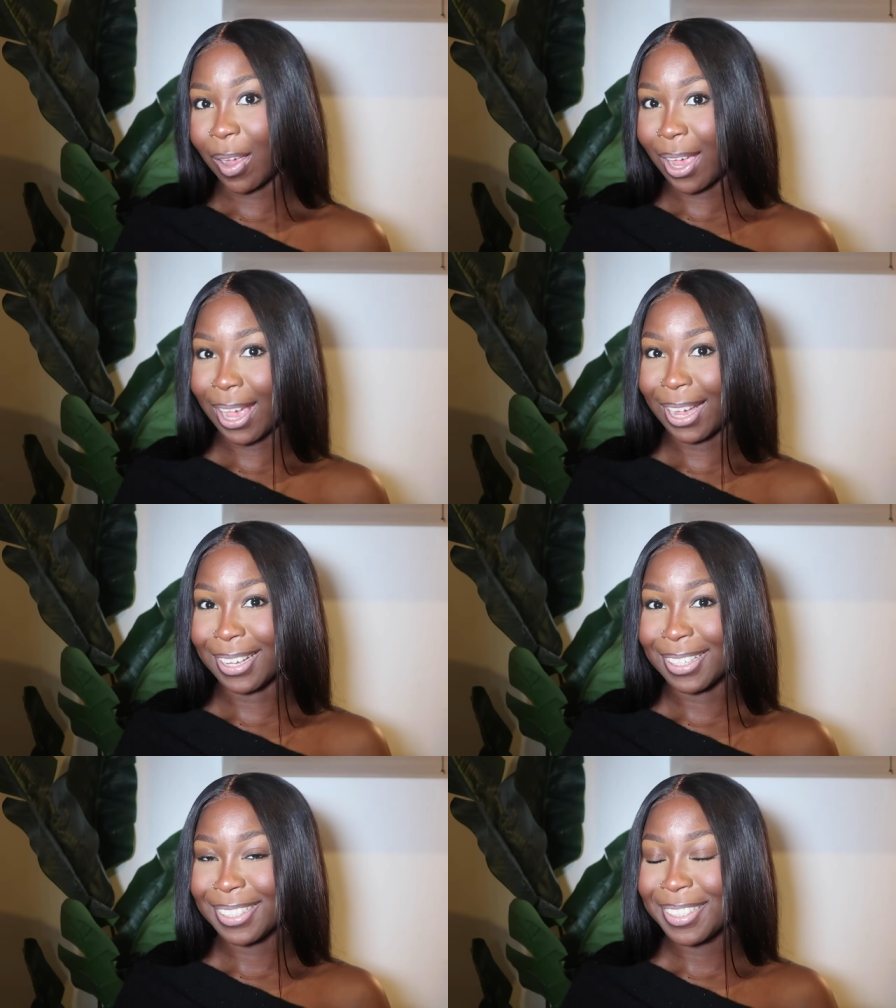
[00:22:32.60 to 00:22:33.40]

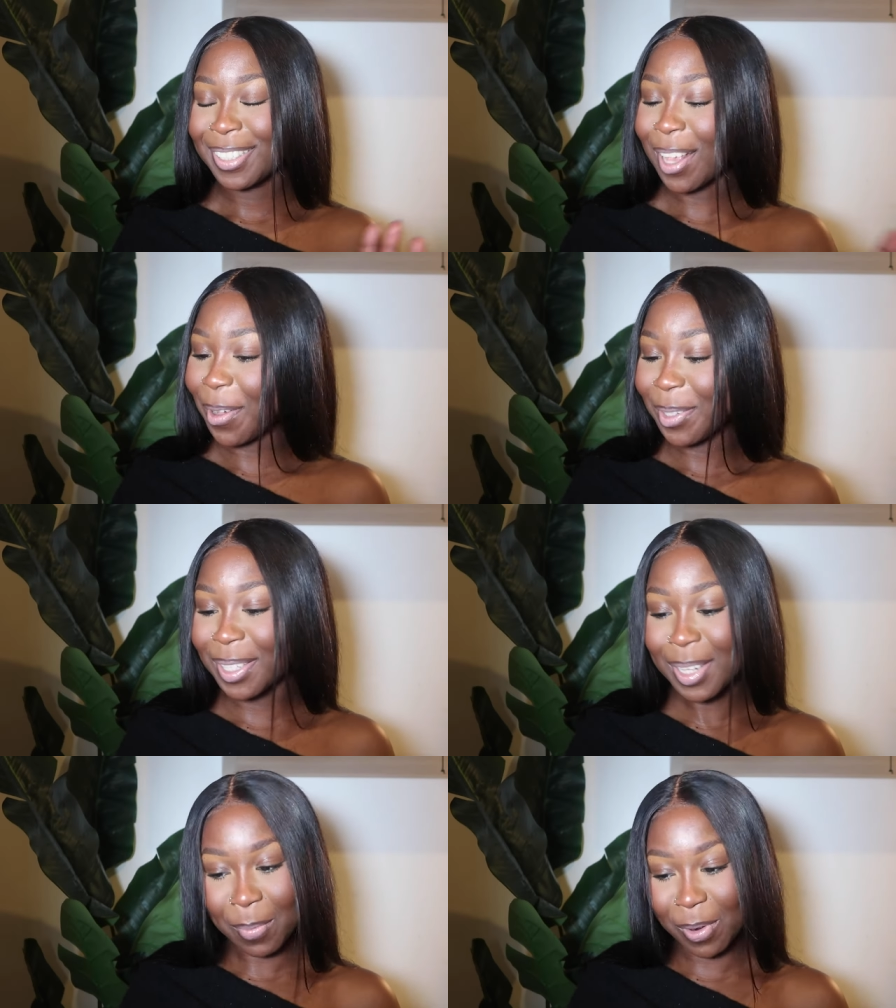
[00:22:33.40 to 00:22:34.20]
Okay, so
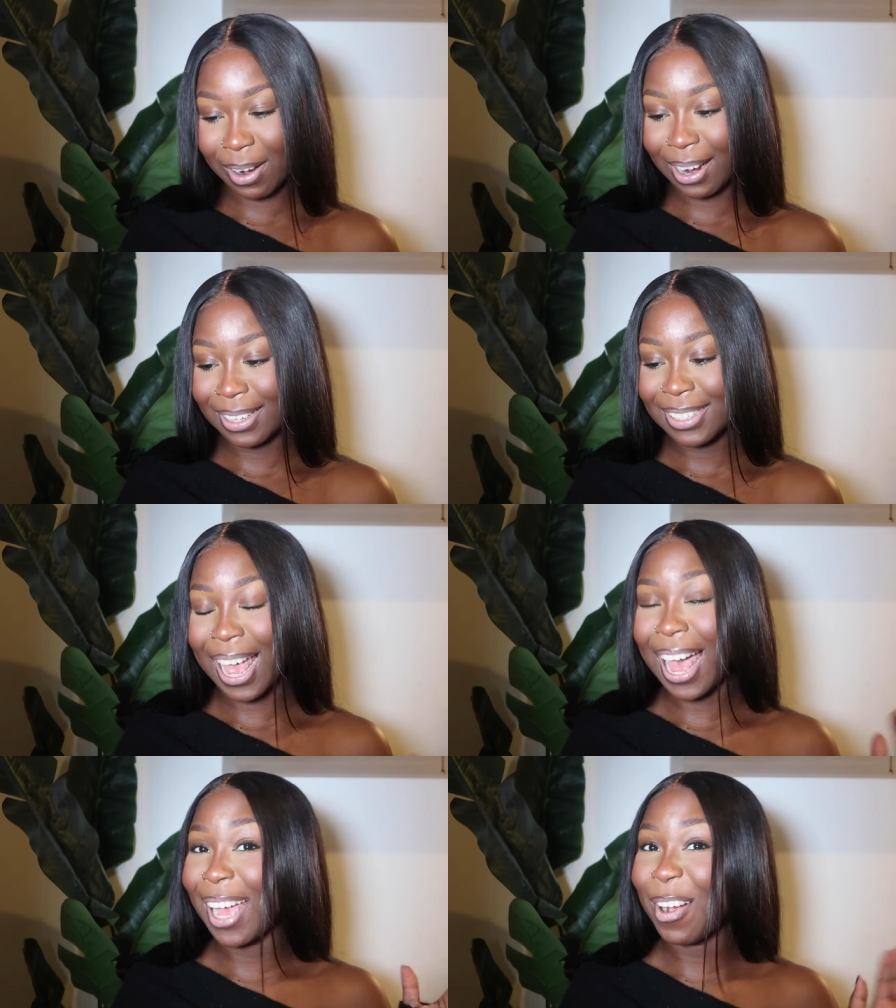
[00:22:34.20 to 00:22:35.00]
to summarize,
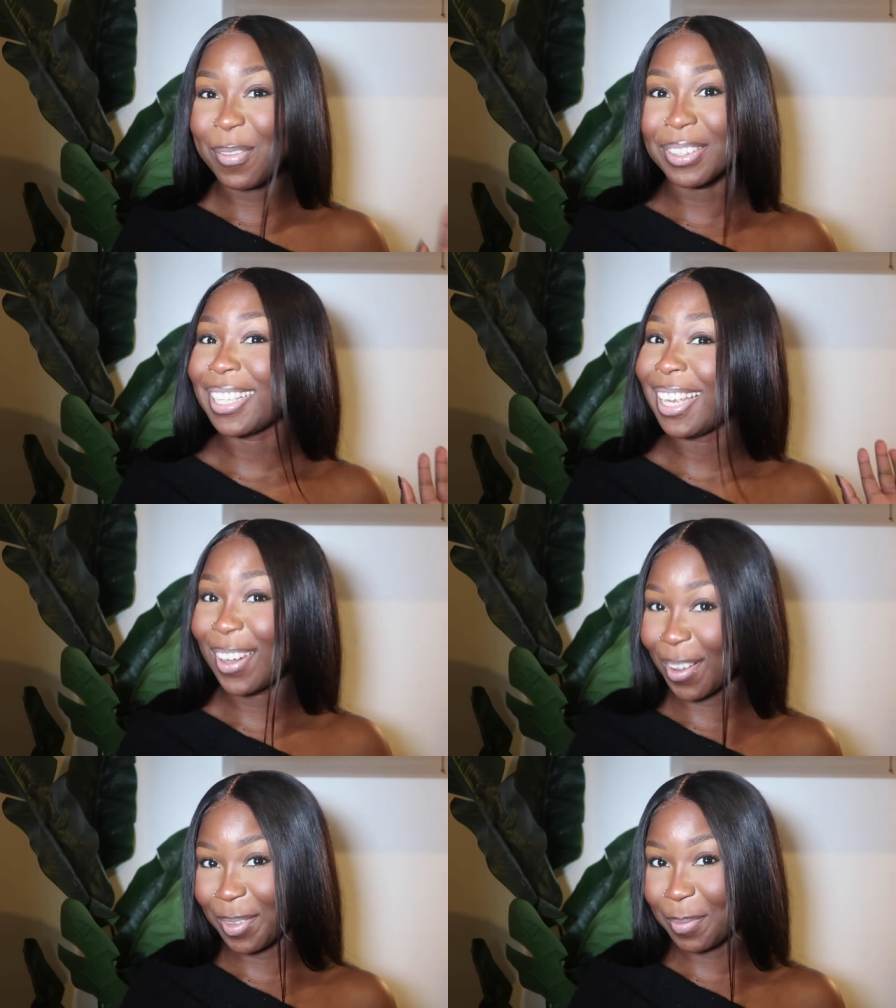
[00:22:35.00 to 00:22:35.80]
I obviously
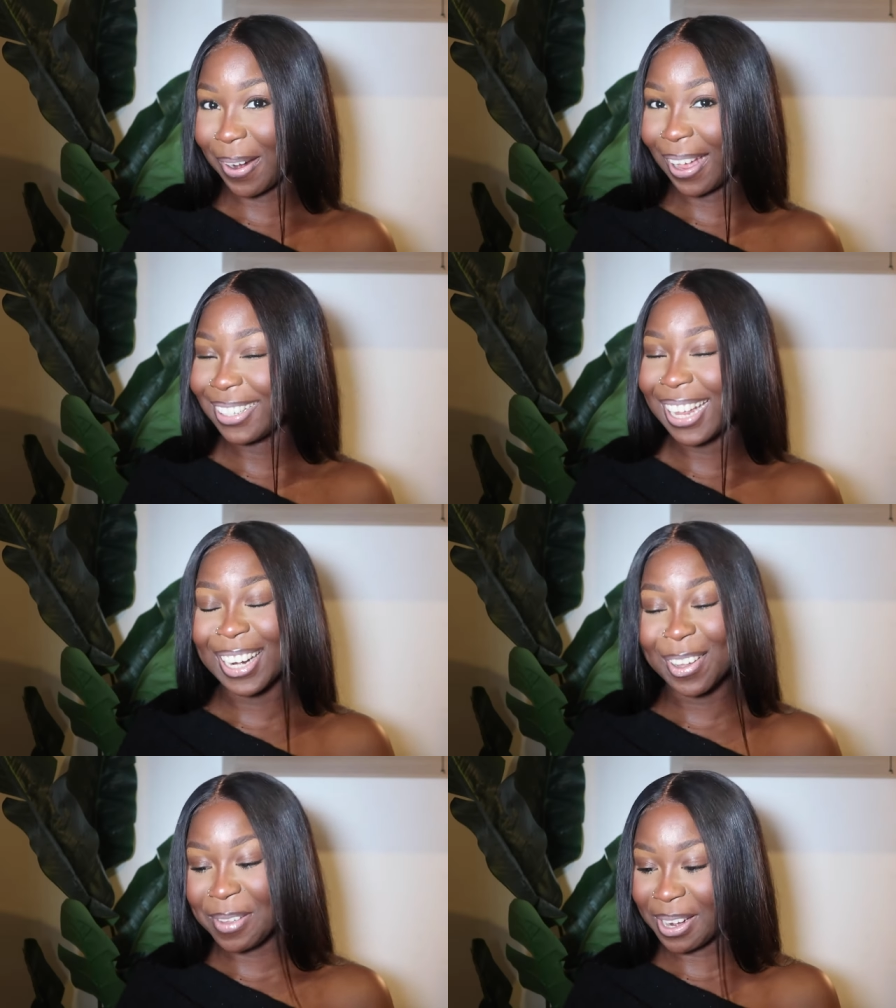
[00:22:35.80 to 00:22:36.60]
love the brand, I
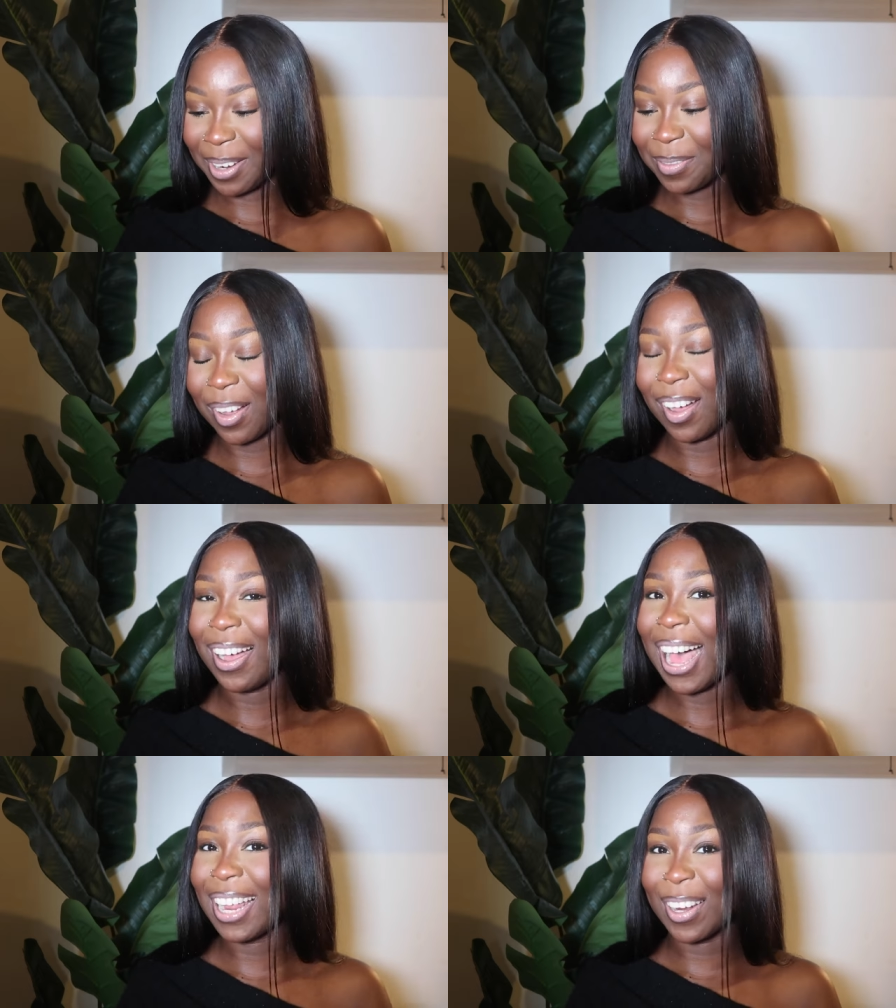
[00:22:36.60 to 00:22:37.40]
love
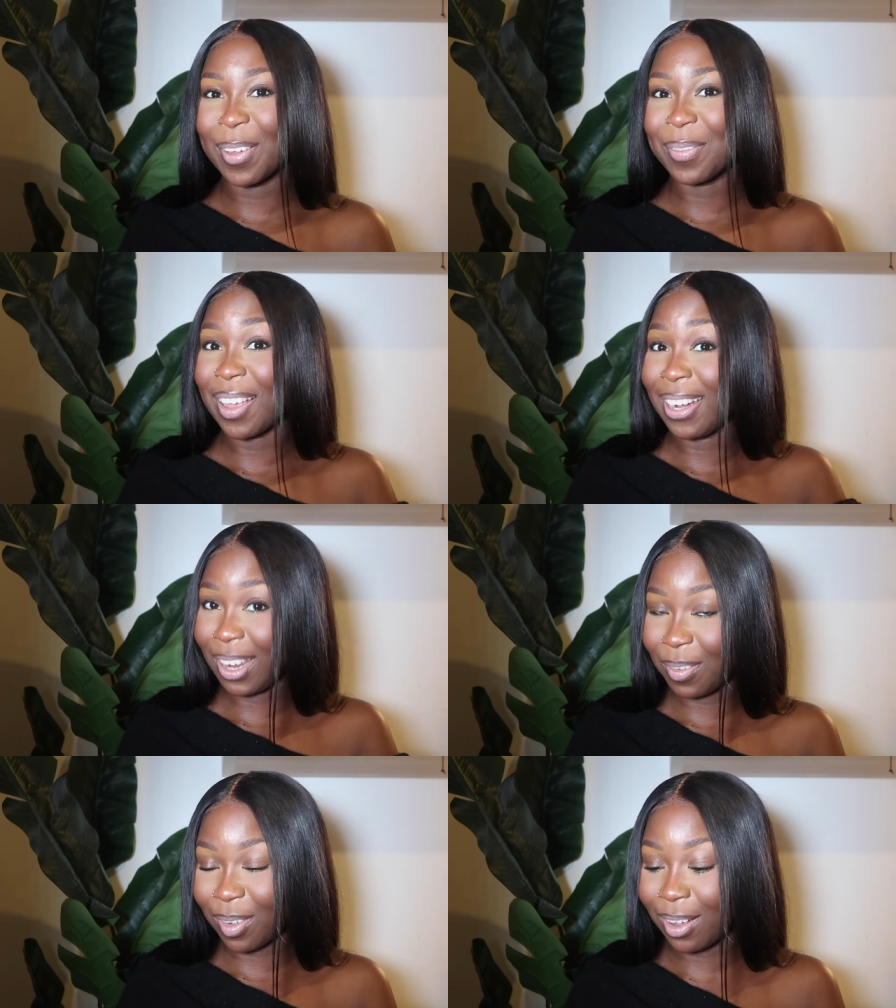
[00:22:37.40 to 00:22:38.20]
Hanifa, I love
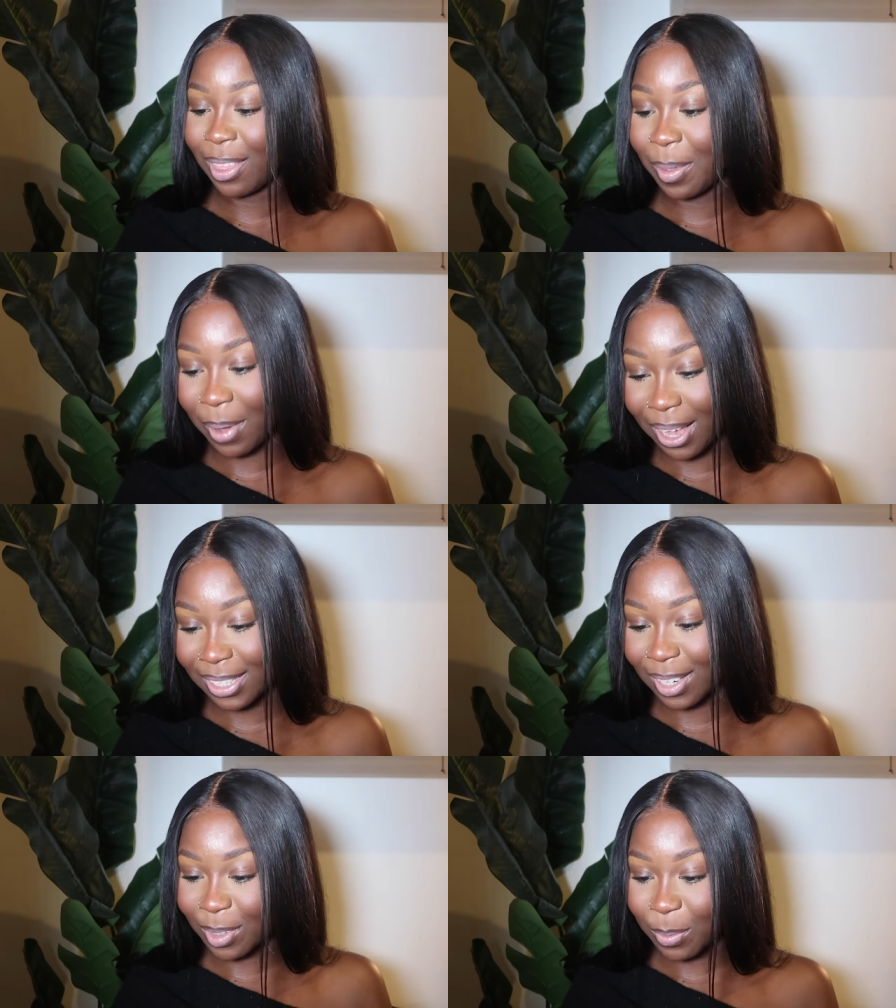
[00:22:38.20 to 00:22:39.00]
Hanifa the
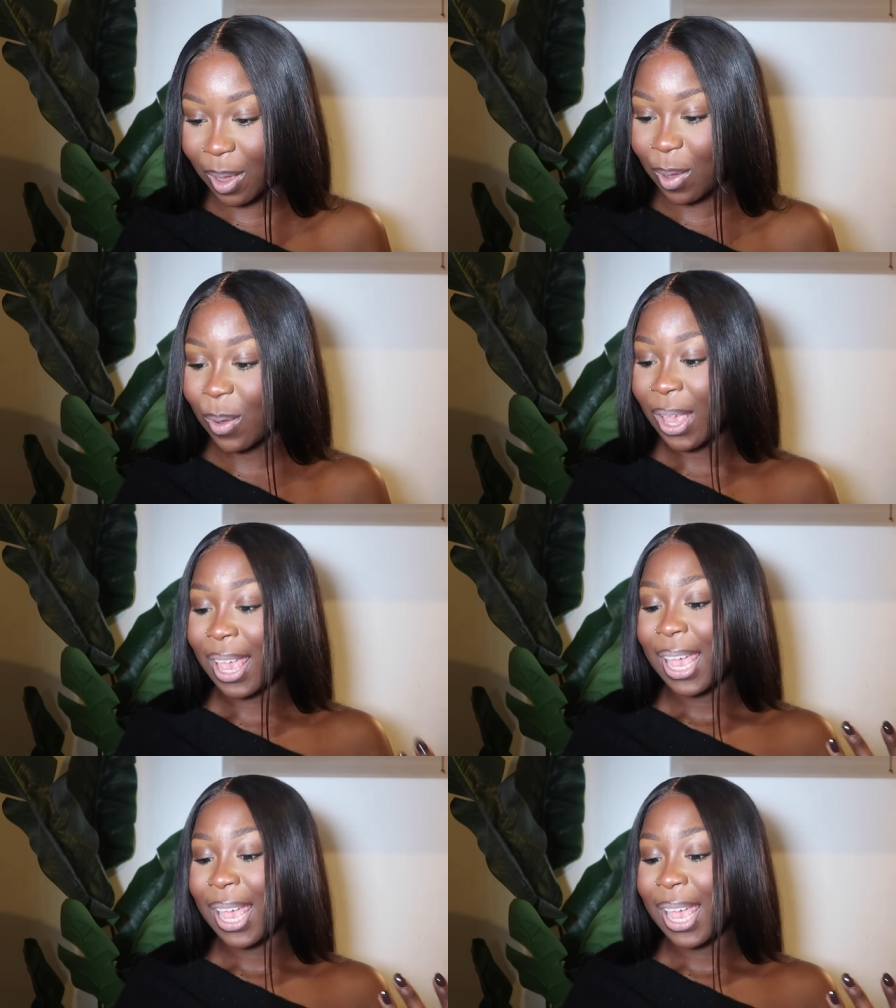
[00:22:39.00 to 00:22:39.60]
person as well,